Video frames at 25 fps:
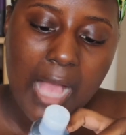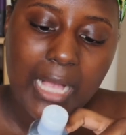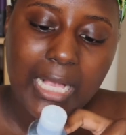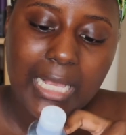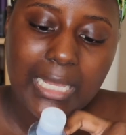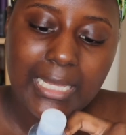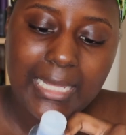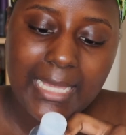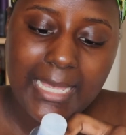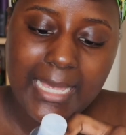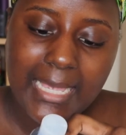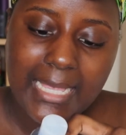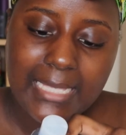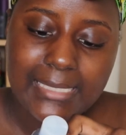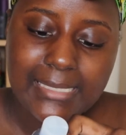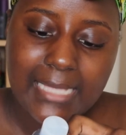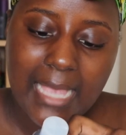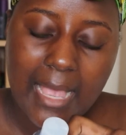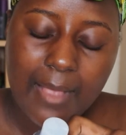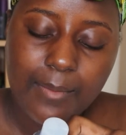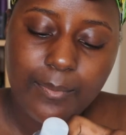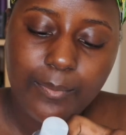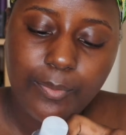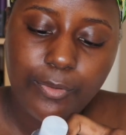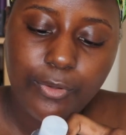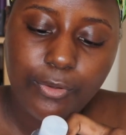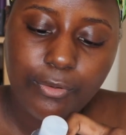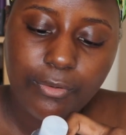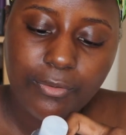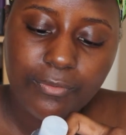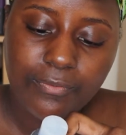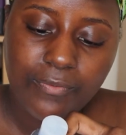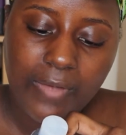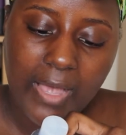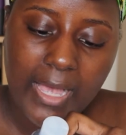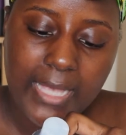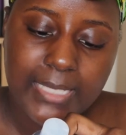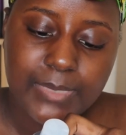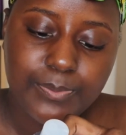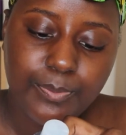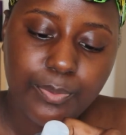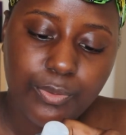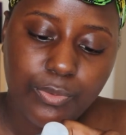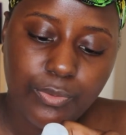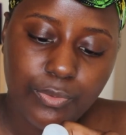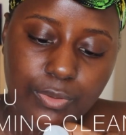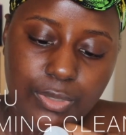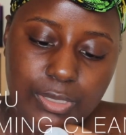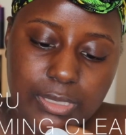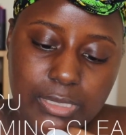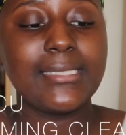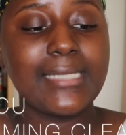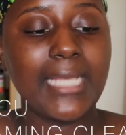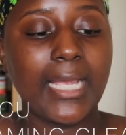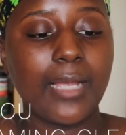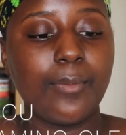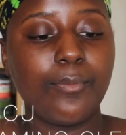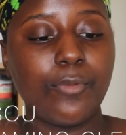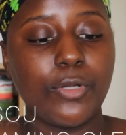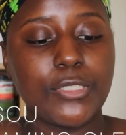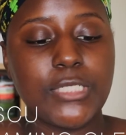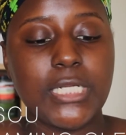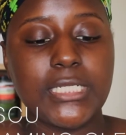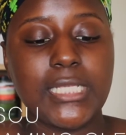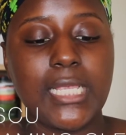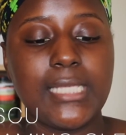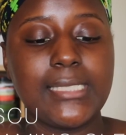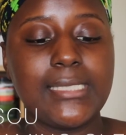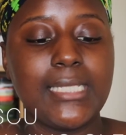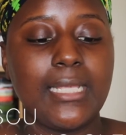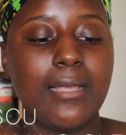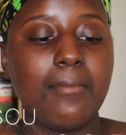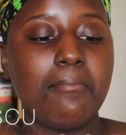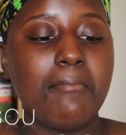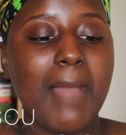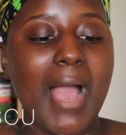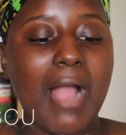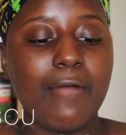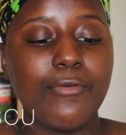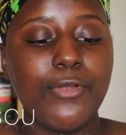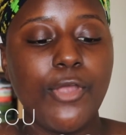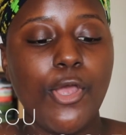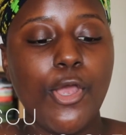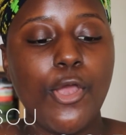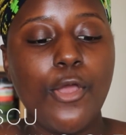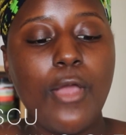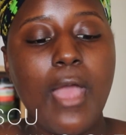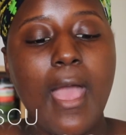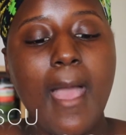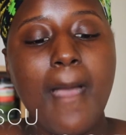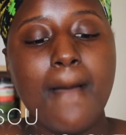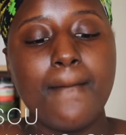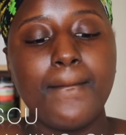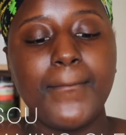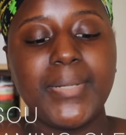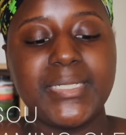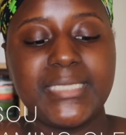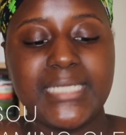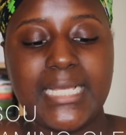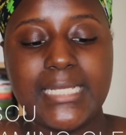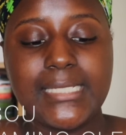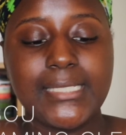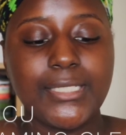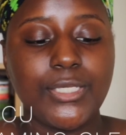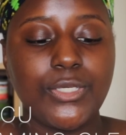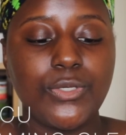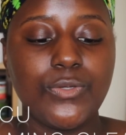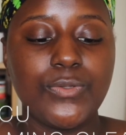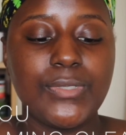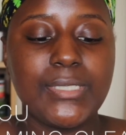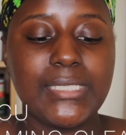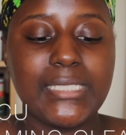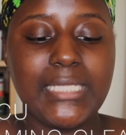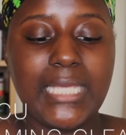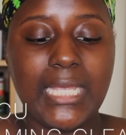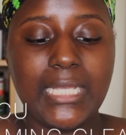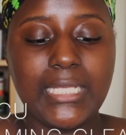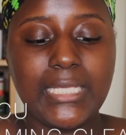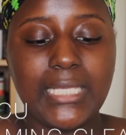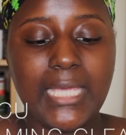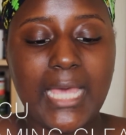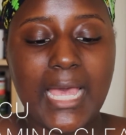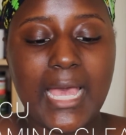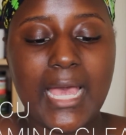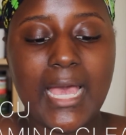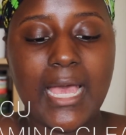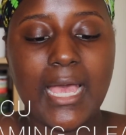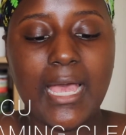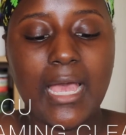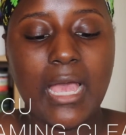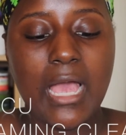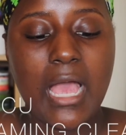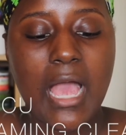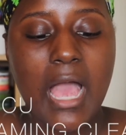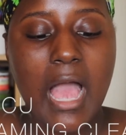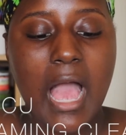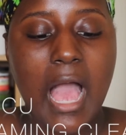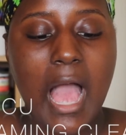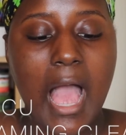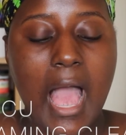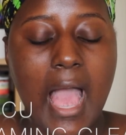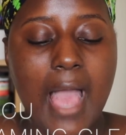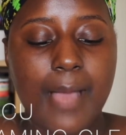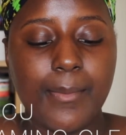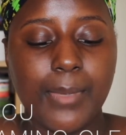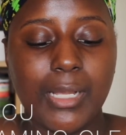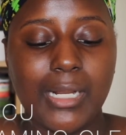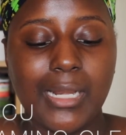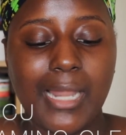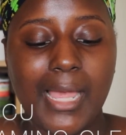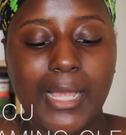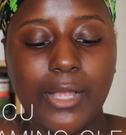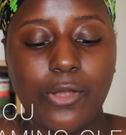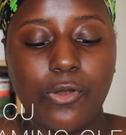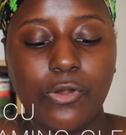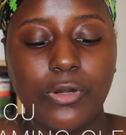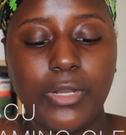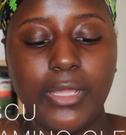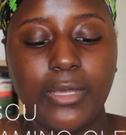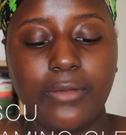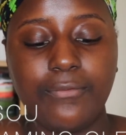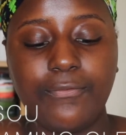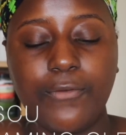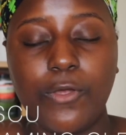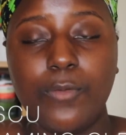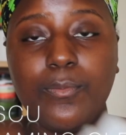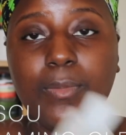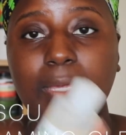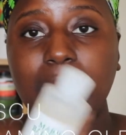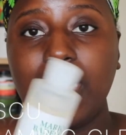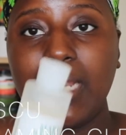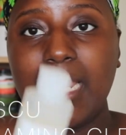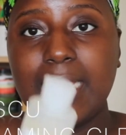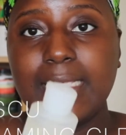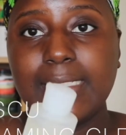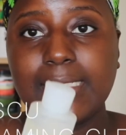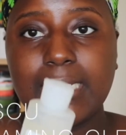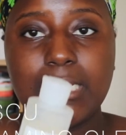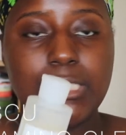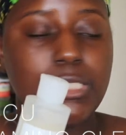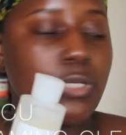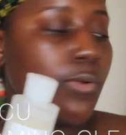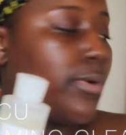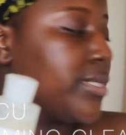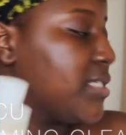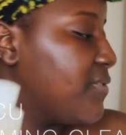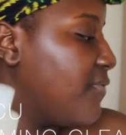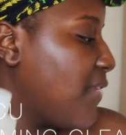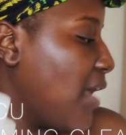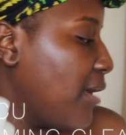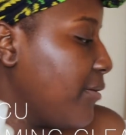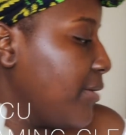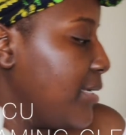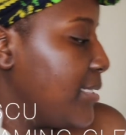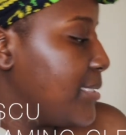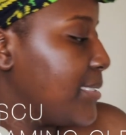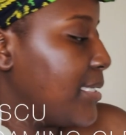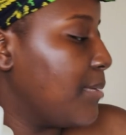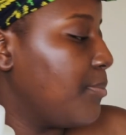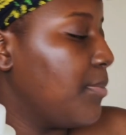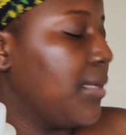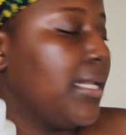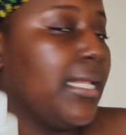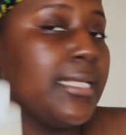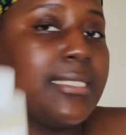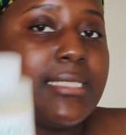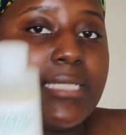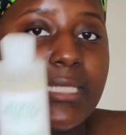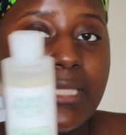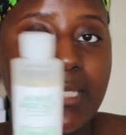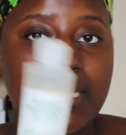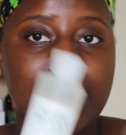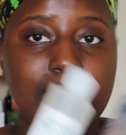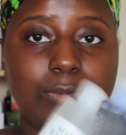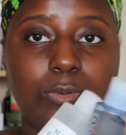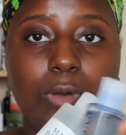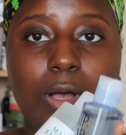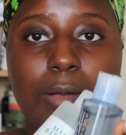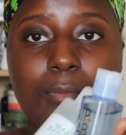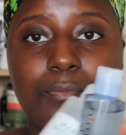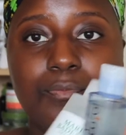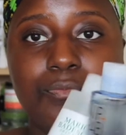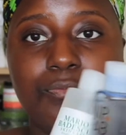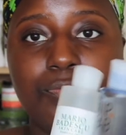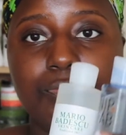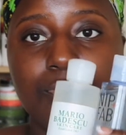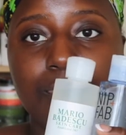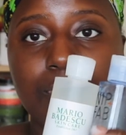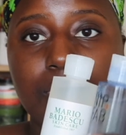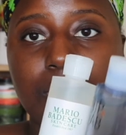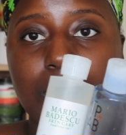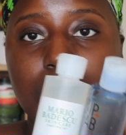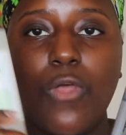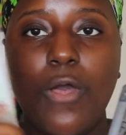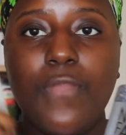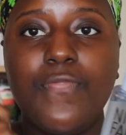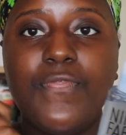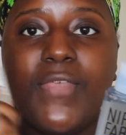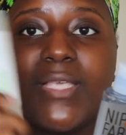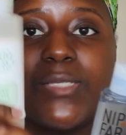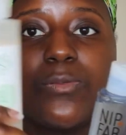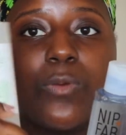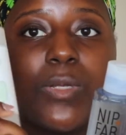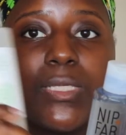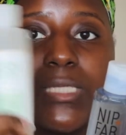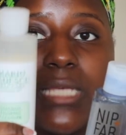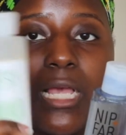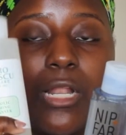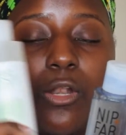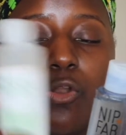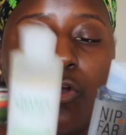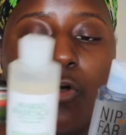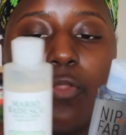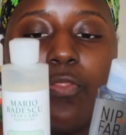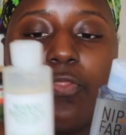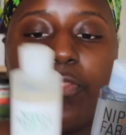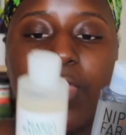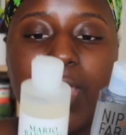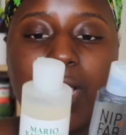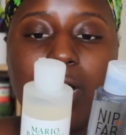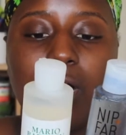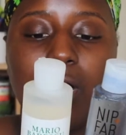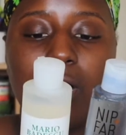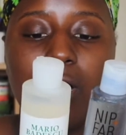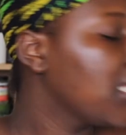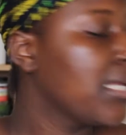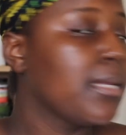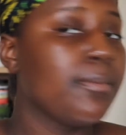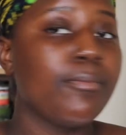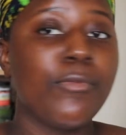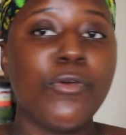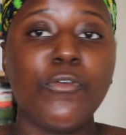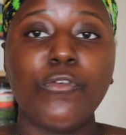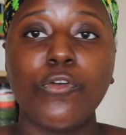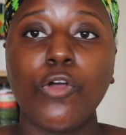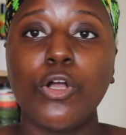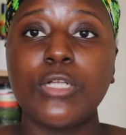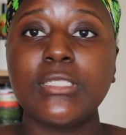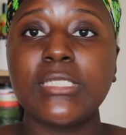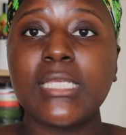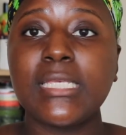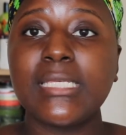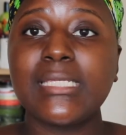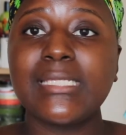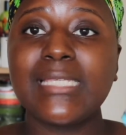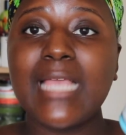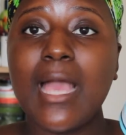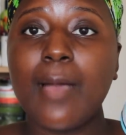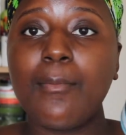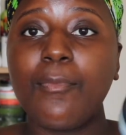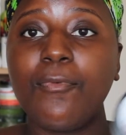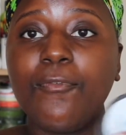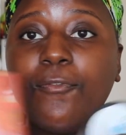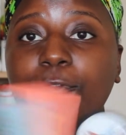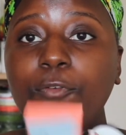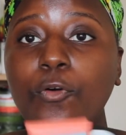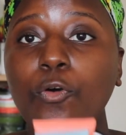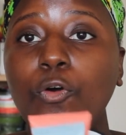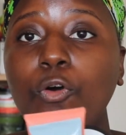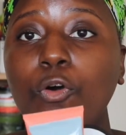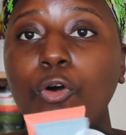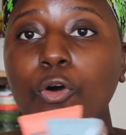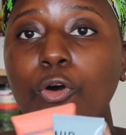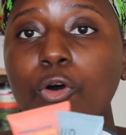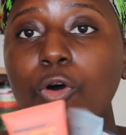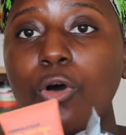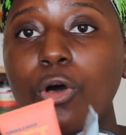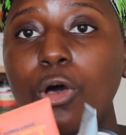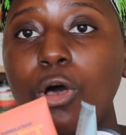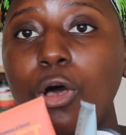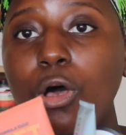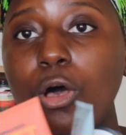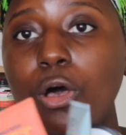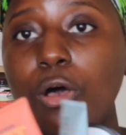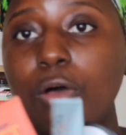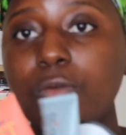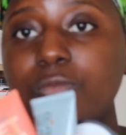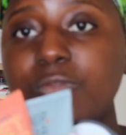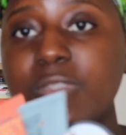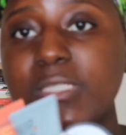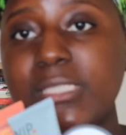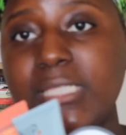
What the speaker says: clears and purifies pores. Second product is the Mario Badescu Skincare Glycolic Foaming Cleanser. So it's very similar to this one, but this one's a lot thicker. Moving on to step four of the